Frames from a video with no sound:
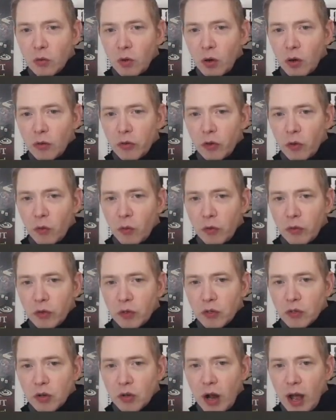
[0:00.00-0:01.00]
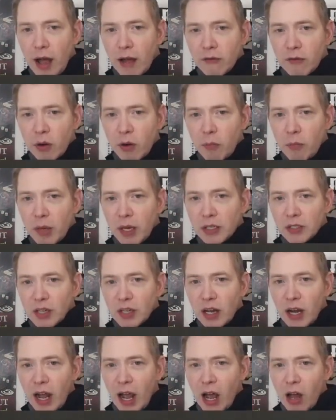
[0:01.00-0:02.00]
or the the driver based
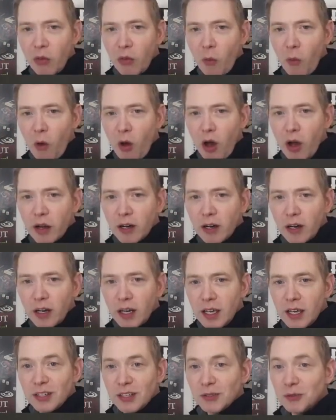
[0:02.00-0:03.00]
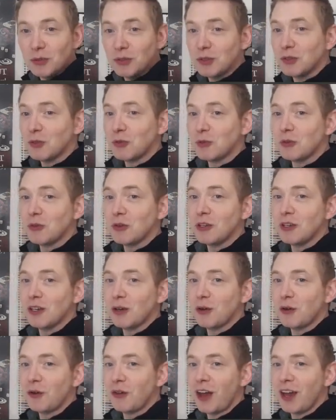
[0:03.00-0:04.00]
on how the walker is which is a really
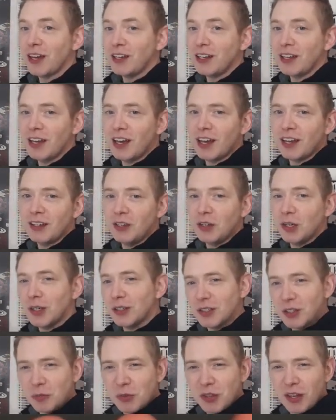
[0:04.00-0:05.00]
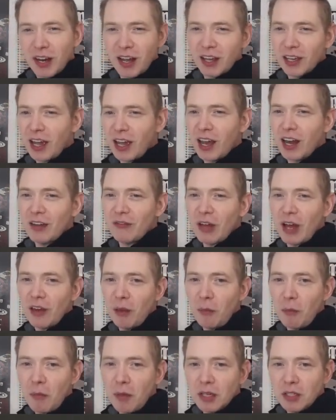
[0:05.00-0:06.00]
cool idea you know something i kind of out
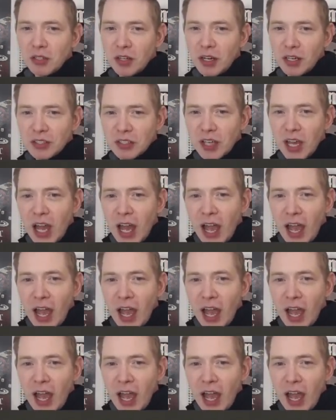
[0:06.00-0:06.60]
of matrix